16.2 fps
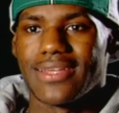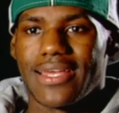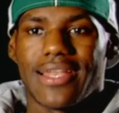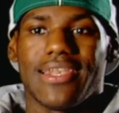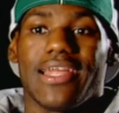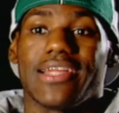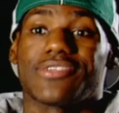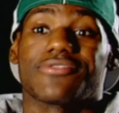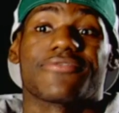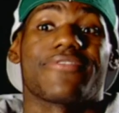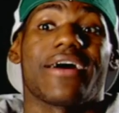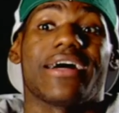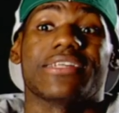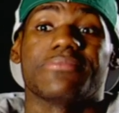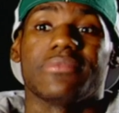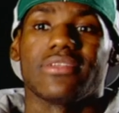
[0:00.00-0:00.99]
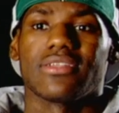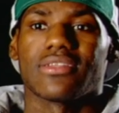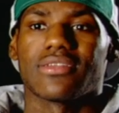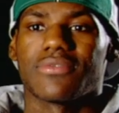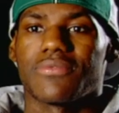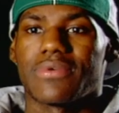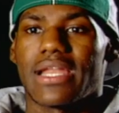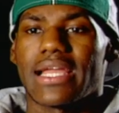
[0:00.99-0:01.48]
it electrifies me.
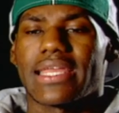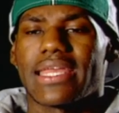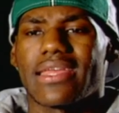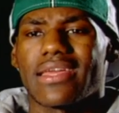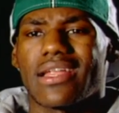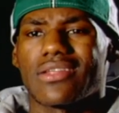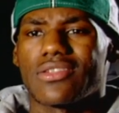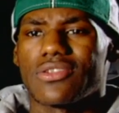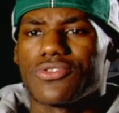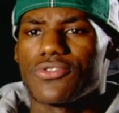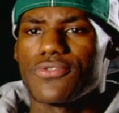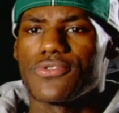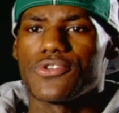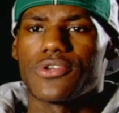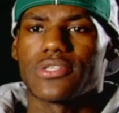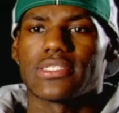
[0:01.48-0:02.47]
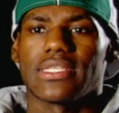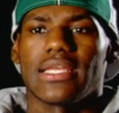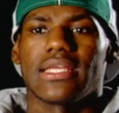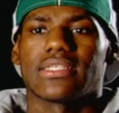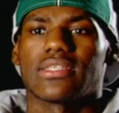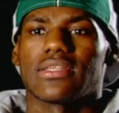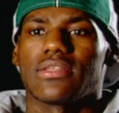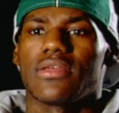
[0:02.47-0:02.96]
When I kick it out to Dru Joyce and he
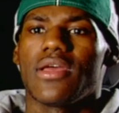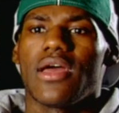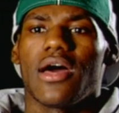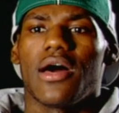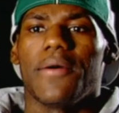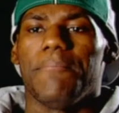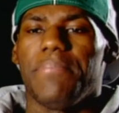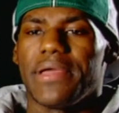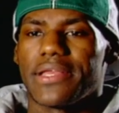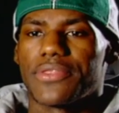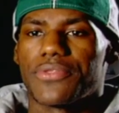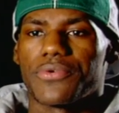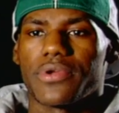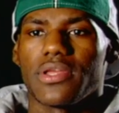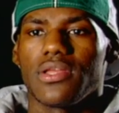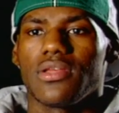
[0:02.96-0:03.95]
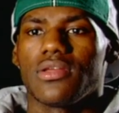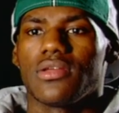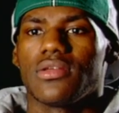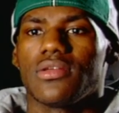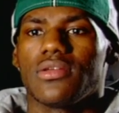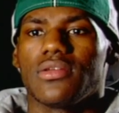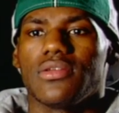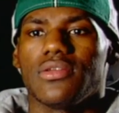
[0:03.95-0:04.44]
hits a big three,
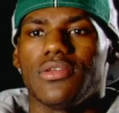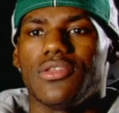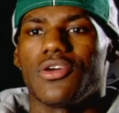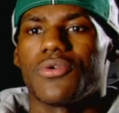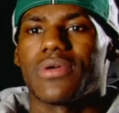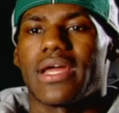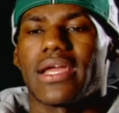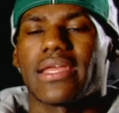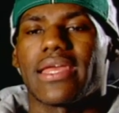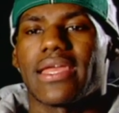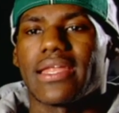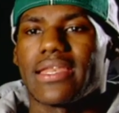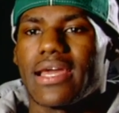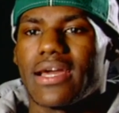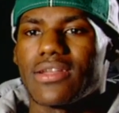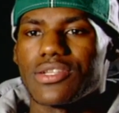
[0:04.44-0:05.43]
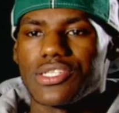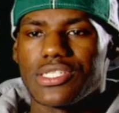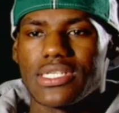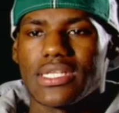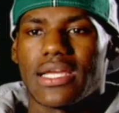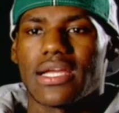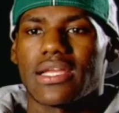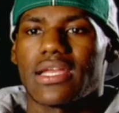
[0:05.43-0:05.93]
you know, when I kick it down to
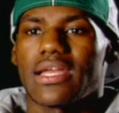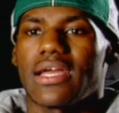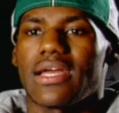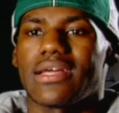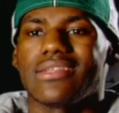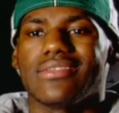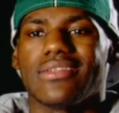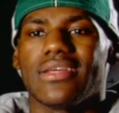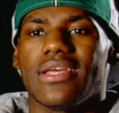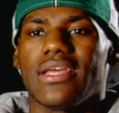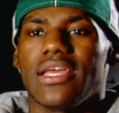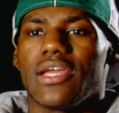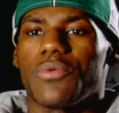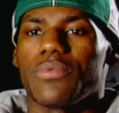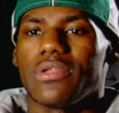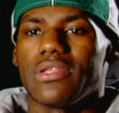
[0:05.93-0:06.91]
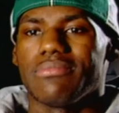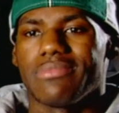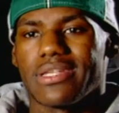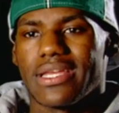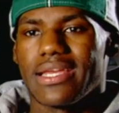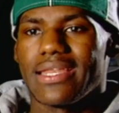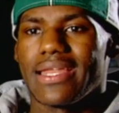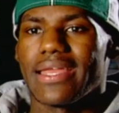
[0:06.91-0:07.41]
Shian Cotton and William
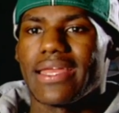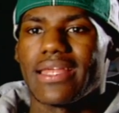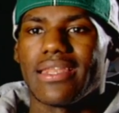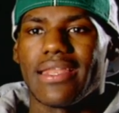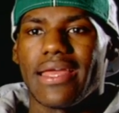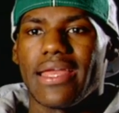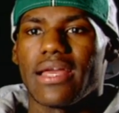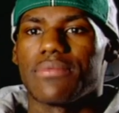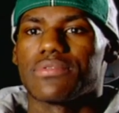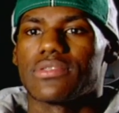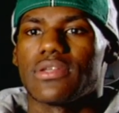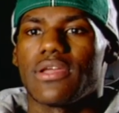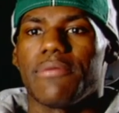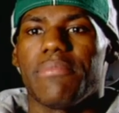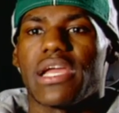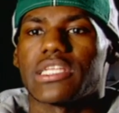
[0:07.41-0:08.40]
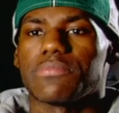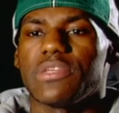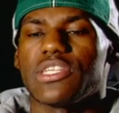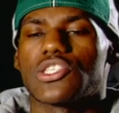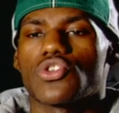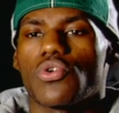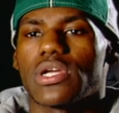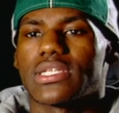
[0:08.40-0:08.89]
McGinn, they get layups. It makes me
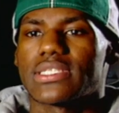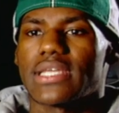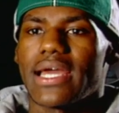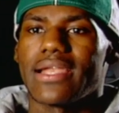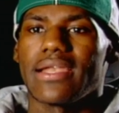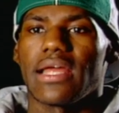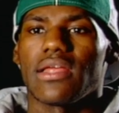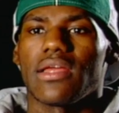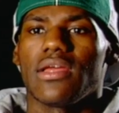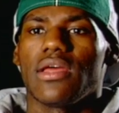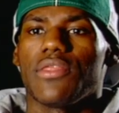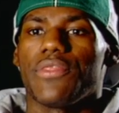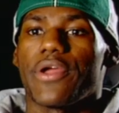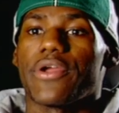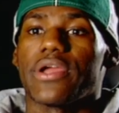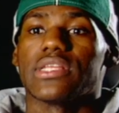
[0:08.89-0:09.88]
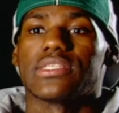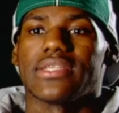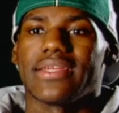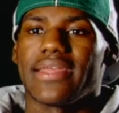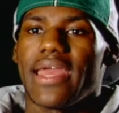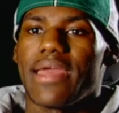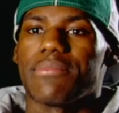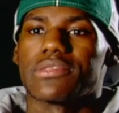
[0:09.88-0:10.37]
so excited that they're into
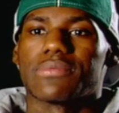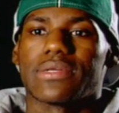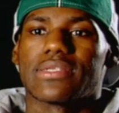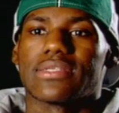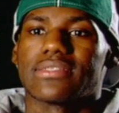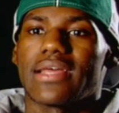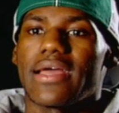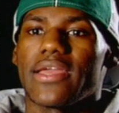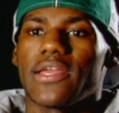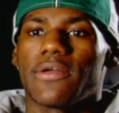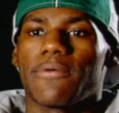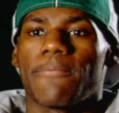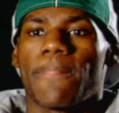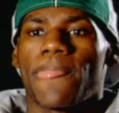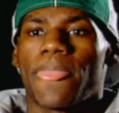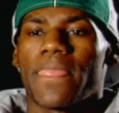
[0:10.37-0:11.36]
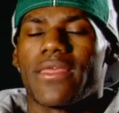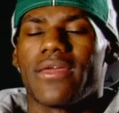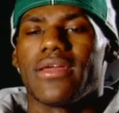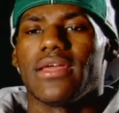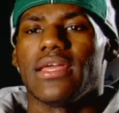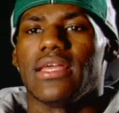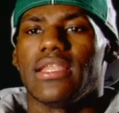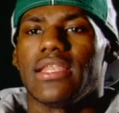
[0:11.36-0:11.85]
the game as much as I am.
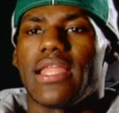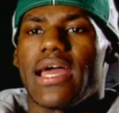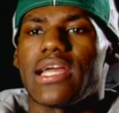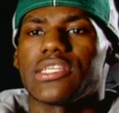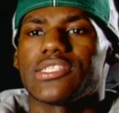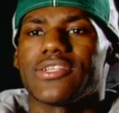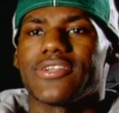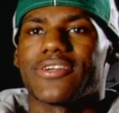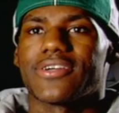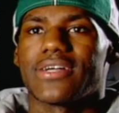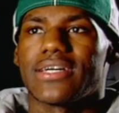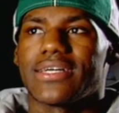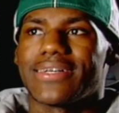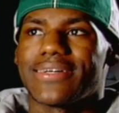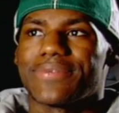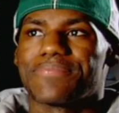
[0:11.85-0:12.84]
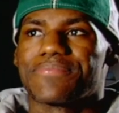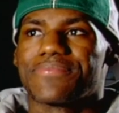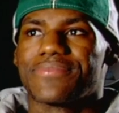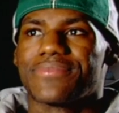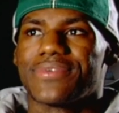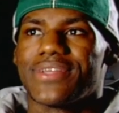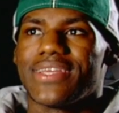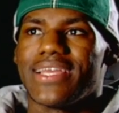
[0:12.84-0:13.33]
And last year
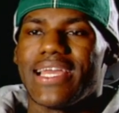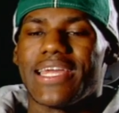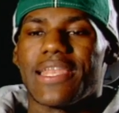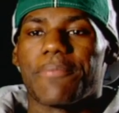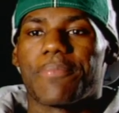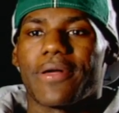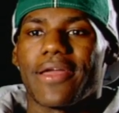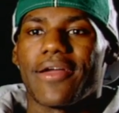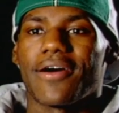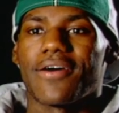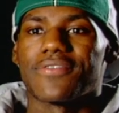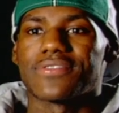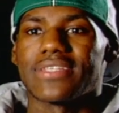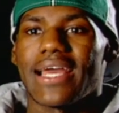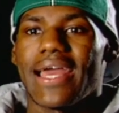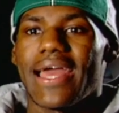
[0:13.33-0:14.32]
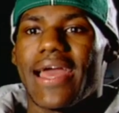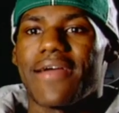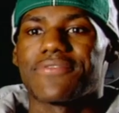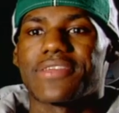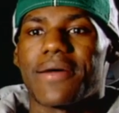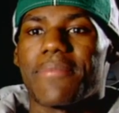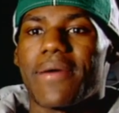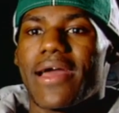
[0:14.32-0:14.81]
in the playoffs at
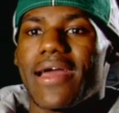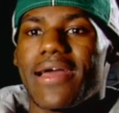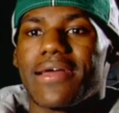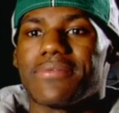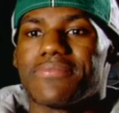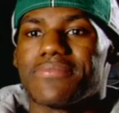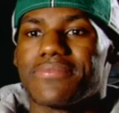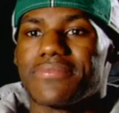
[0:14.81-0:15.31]
halftime, I had